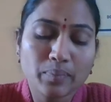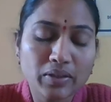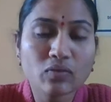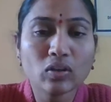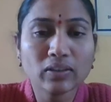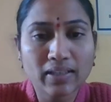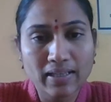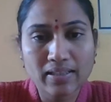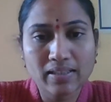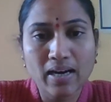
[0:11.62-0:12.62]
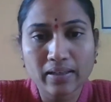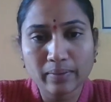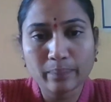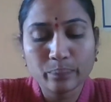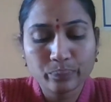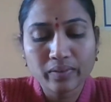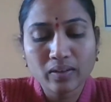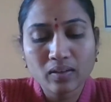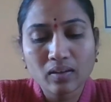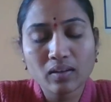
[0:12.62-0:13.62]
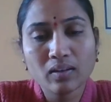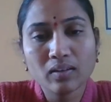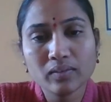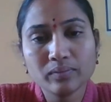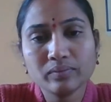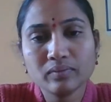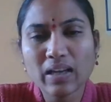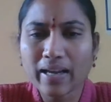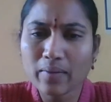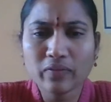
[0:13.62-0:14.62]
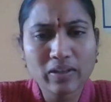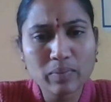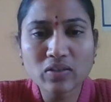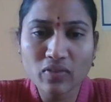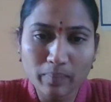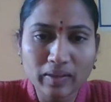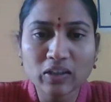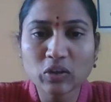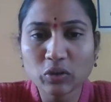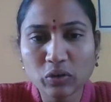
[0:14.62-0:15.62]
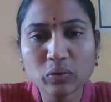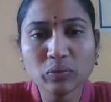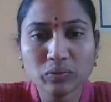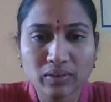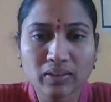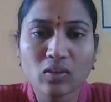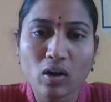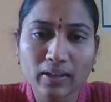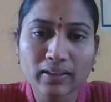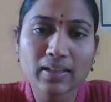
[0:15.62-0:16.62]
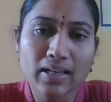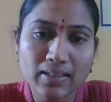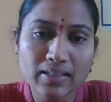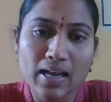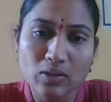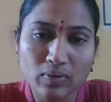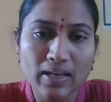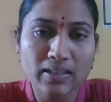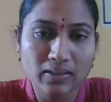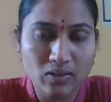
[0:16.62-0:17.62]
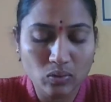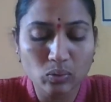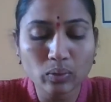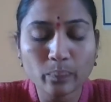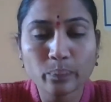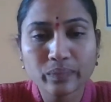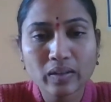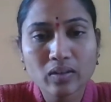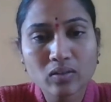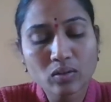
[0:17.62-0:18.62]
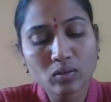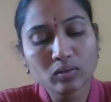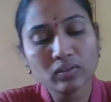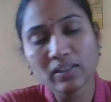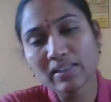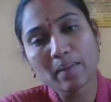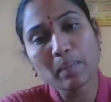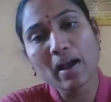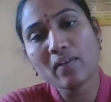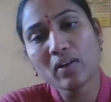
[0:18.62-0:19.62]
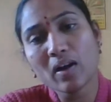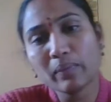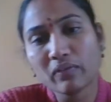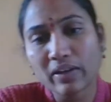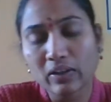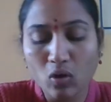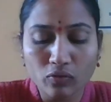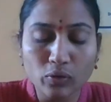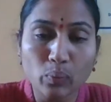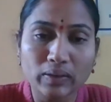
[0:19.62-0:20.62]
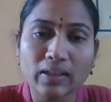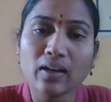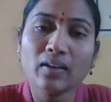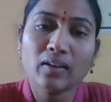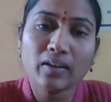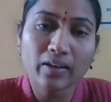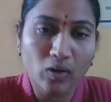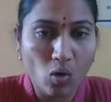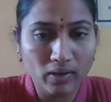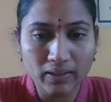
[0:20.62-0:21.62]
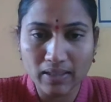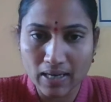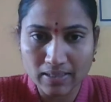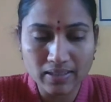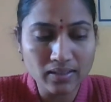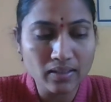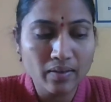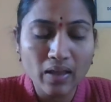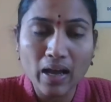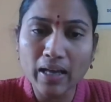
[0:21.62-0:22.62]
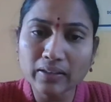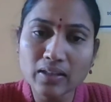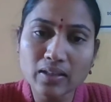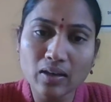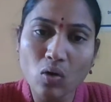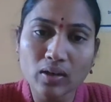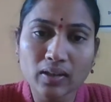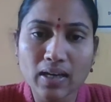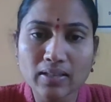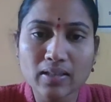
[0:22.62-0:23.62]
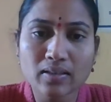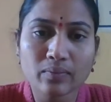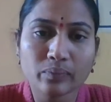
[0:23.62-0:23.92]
for the ninth standard. Uh, I'm very much familiar to you in the online classes as well as in the school. So this time I have come in front of you with the recorded classes, and these recorded classes